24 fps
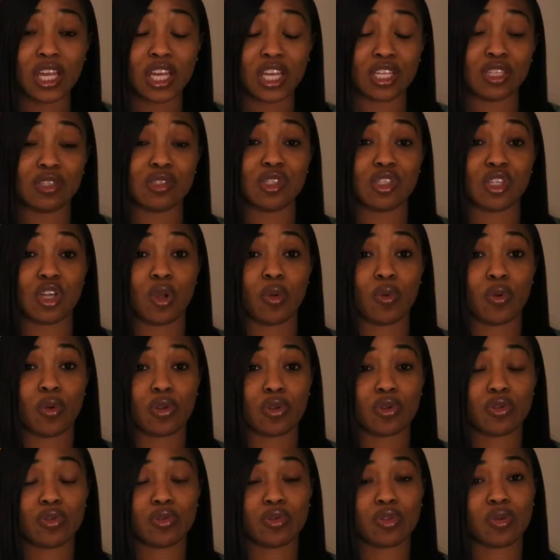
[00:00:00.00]
and you start
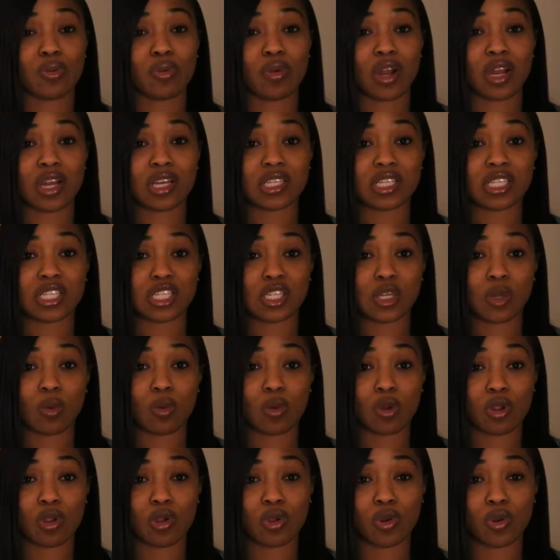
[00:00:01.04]
working through the process and
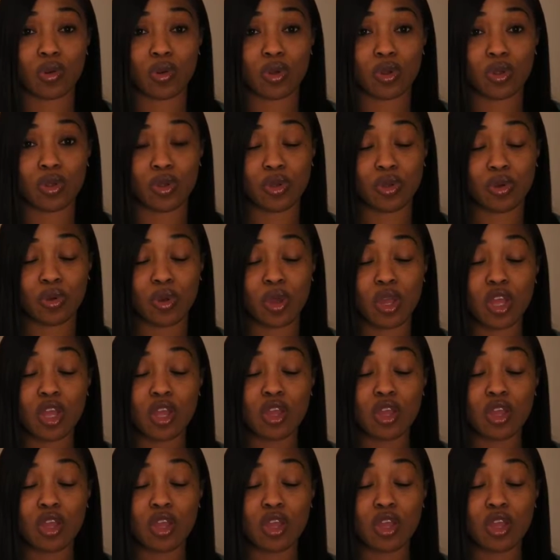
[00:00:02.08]
working on you,